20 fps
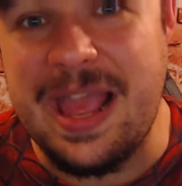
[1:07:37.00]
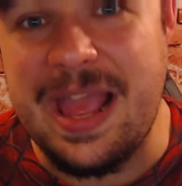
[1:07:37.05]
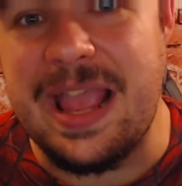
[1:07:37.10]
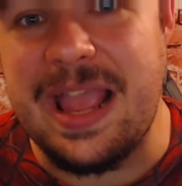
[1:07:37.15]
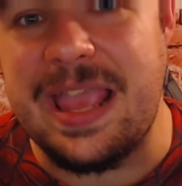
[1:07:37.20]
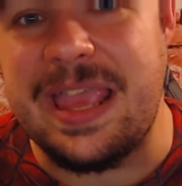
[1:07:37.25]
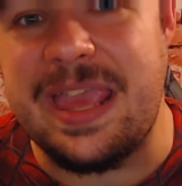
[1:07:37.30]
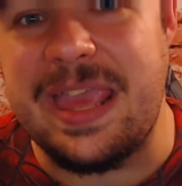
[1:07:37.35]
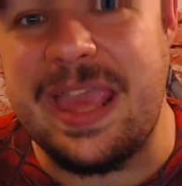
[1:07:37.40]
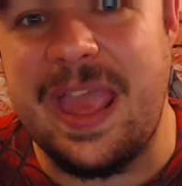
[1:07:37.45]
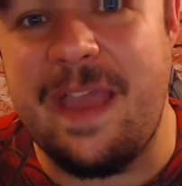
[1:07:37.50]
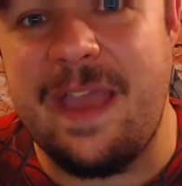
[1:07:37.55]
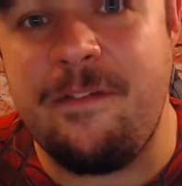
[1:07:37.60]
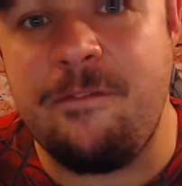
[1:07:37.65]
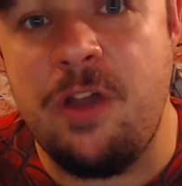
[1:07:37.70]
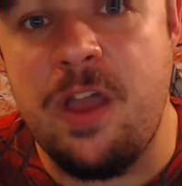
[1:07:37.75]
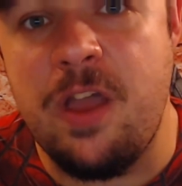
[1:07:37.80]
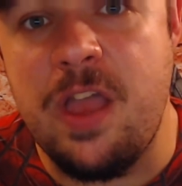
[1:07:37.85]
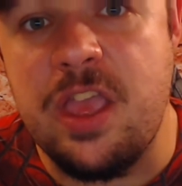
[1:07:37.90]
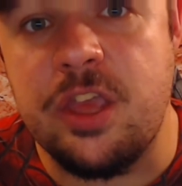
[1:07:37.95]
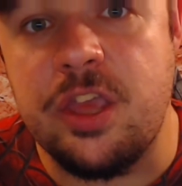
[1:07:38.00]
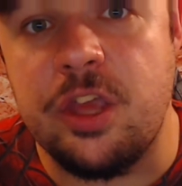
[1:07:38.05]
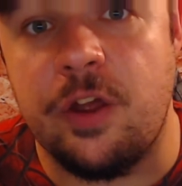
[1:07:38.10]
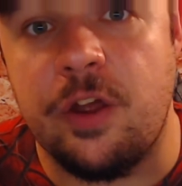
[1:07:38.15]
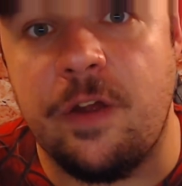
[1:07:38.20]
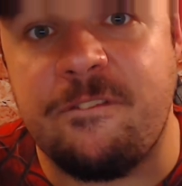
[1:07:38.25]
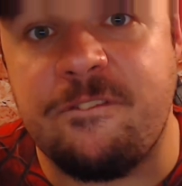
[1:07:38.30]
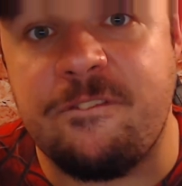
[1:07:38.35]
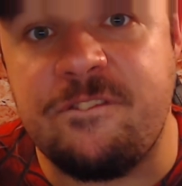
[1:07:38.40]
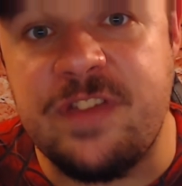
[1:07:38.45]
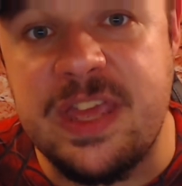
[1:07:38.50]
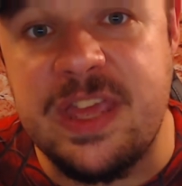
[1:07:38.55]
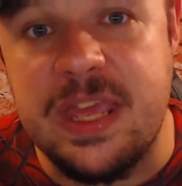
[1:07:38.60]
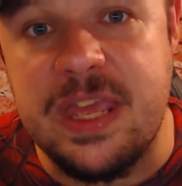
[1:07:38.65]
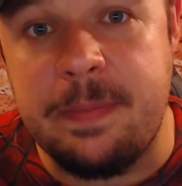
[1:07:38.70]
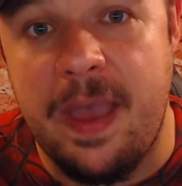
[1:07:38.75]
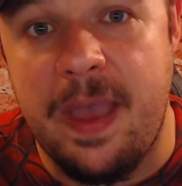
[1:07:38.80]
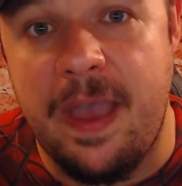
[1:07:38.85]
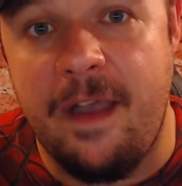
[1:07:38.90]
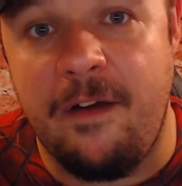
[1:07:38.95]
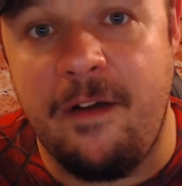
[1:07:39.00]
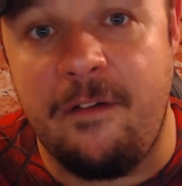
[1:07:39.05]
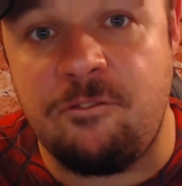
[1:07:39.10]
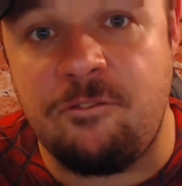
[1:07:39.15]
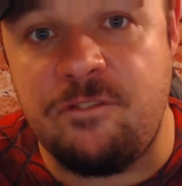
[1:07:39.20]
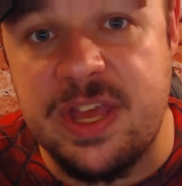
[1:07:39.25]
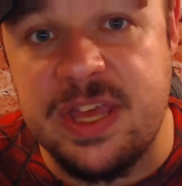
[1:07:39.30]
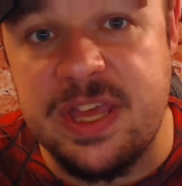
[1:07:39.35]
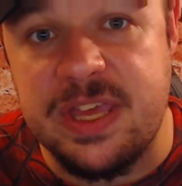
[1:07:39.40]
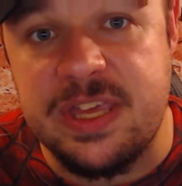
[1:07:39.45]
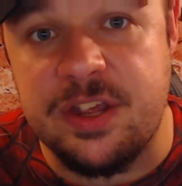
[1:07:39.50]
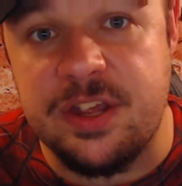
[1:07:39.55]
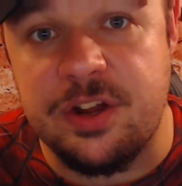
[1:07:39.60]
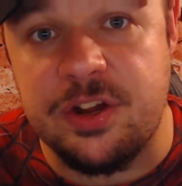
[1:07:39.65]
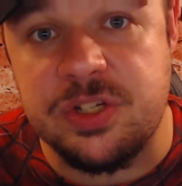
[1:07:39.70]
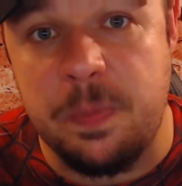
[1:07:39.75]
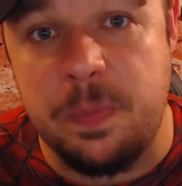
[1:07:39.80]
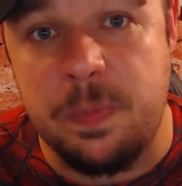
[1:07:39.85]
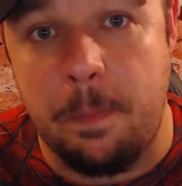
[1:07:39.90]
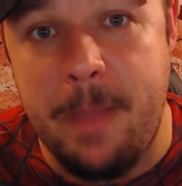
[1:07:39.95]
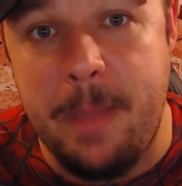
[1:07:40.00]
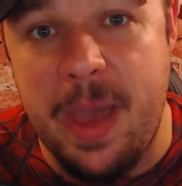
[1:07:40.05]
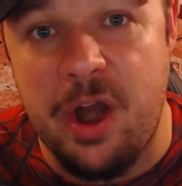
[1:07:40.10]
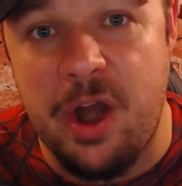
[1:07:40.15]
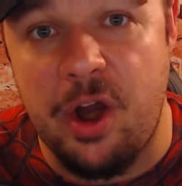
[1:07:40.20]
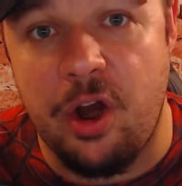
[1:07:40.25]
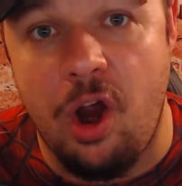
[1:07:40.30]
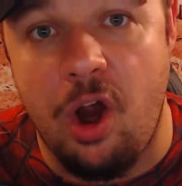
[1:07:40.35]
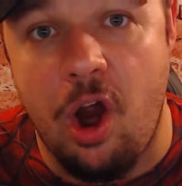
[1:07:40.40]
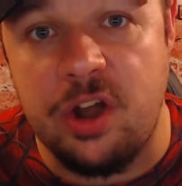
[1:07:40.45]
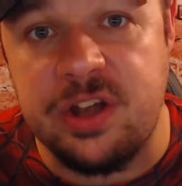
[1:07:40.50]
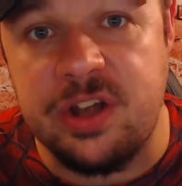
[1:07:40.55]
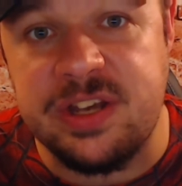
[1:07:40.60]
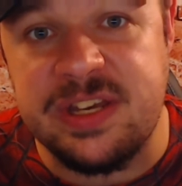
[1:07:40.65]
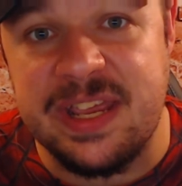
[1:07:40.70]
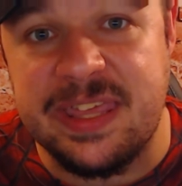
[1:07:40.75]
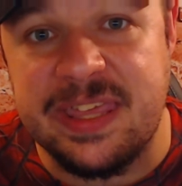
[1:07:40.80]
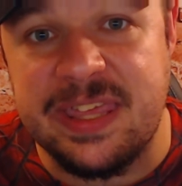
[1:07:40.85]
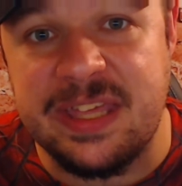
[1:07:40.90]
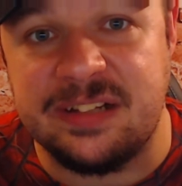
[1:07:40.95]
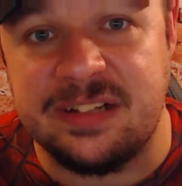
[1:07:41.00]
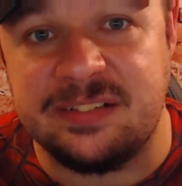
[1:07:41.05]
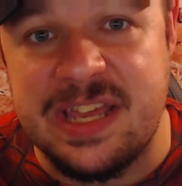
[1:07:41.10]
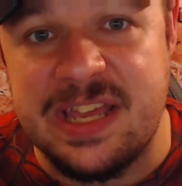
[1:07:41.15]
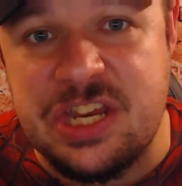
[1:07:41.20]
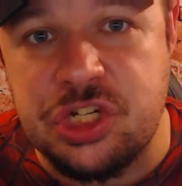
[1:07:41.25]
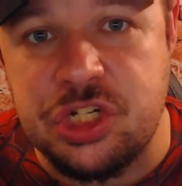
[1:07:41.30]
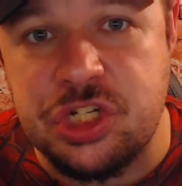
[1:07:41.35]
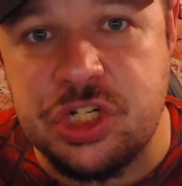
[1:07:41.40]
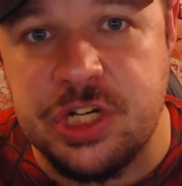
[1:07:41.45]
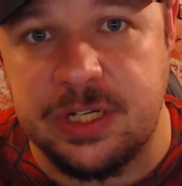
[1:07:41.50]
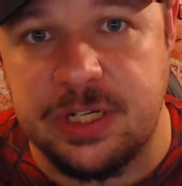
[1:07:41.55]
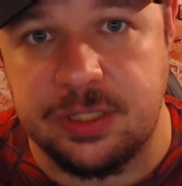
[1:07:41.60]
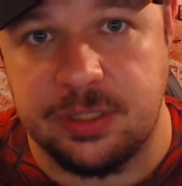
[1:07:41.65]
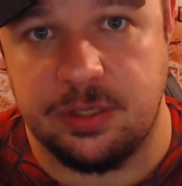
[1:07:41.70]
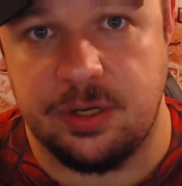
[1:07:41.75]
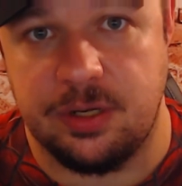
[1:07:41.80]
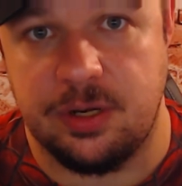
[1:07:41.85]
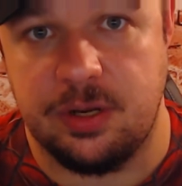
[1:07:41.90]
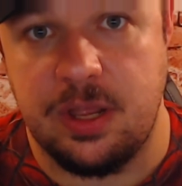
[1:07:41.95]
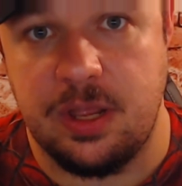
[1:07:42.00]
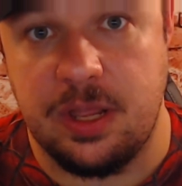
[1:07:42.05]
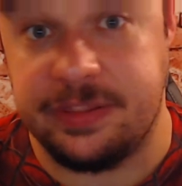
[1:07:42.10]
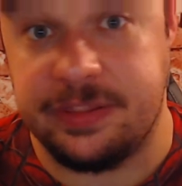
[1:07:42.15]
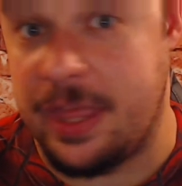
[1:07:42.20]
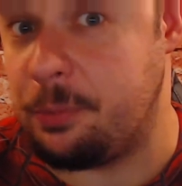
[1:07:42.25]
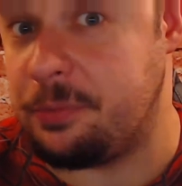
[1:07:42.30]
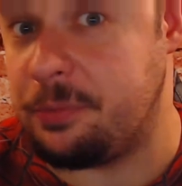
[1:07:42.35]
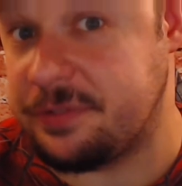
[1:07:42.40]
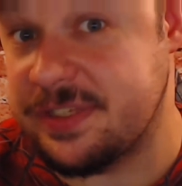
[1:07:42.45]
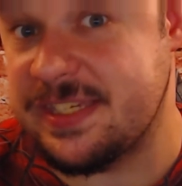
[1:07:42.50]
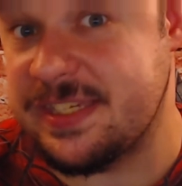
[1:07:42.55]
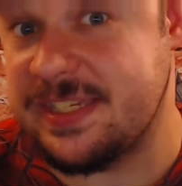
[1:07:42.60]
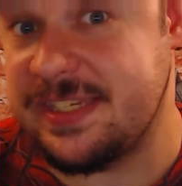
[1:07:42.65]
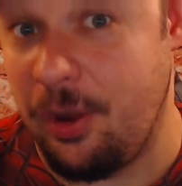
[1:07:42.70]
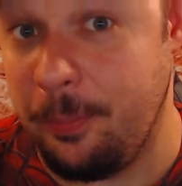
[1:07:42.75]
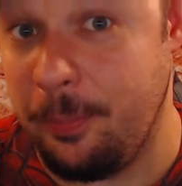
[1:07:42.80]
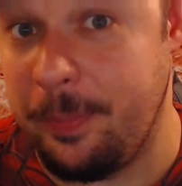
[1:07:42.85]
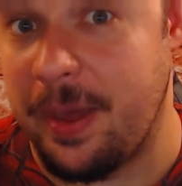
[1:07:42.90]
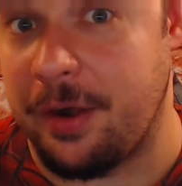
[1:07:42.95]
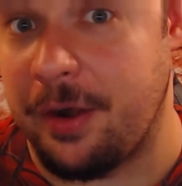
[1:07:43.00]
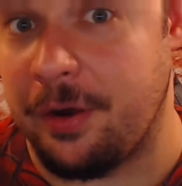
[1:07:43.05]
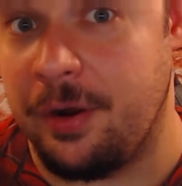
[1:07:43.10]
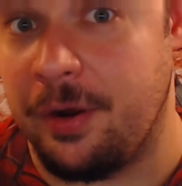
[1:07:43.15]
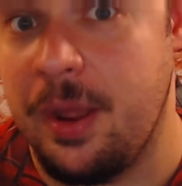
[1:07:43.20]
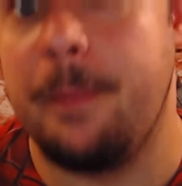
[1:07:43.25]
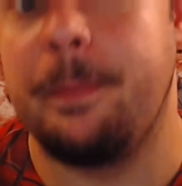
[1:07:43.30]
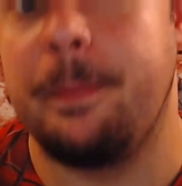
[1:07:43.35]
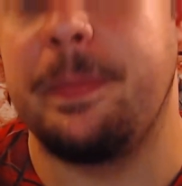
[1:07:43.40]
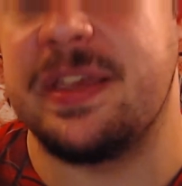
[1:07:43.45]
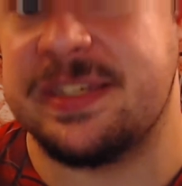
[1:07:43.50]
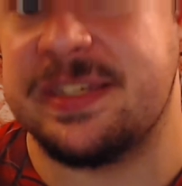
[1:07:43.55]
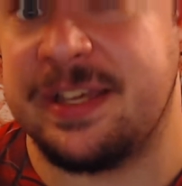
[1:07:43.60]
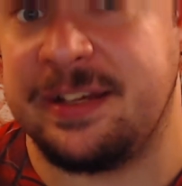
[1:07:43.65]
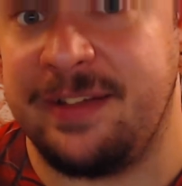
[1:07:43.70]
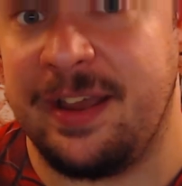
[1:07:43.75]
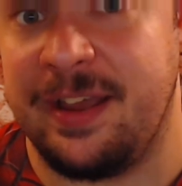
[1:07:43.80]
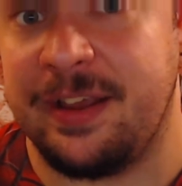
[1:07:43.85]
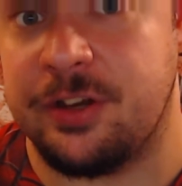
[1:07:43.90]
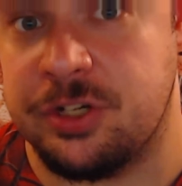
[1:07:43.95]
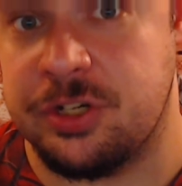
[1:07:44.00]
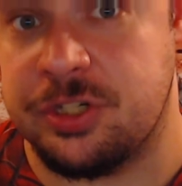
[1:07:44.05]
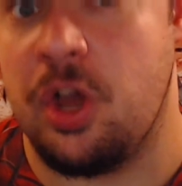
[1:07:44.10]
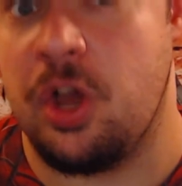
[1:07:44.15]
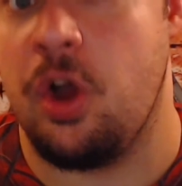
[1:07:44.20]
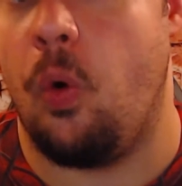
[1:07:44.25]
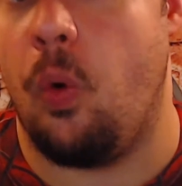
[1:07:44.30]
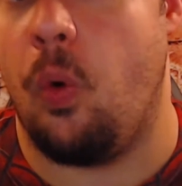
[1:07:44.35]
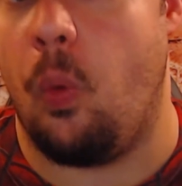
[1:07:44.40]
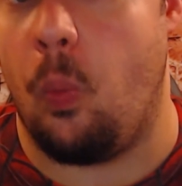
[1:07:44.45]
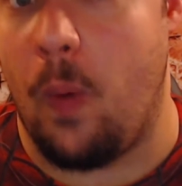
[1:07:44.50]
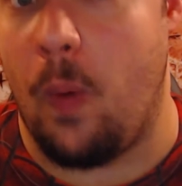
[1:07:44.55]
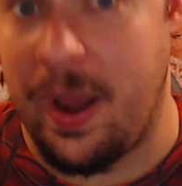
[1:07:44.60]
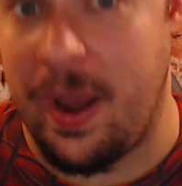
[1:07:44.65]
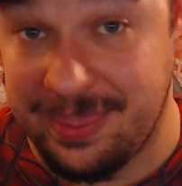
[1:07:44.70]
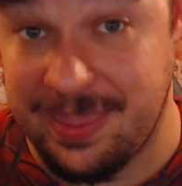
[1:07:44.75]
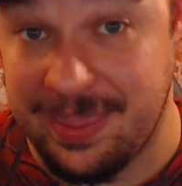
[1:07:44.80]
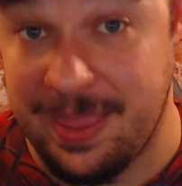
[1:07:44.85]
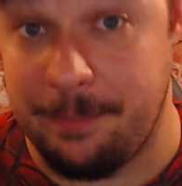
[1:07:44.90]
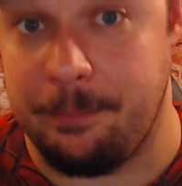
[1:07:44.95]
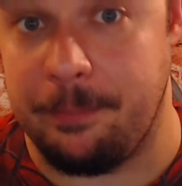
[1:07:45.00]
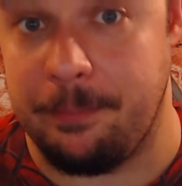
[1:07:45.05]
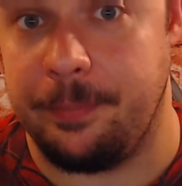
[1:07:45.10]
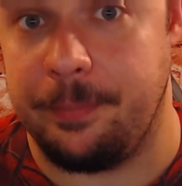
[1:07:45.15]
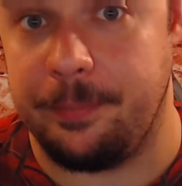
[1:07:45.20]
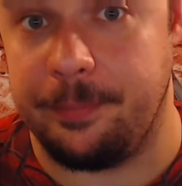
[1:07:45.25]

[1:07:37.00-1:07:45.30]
Give your female figures better articulation. They will sell better, because collectors want them.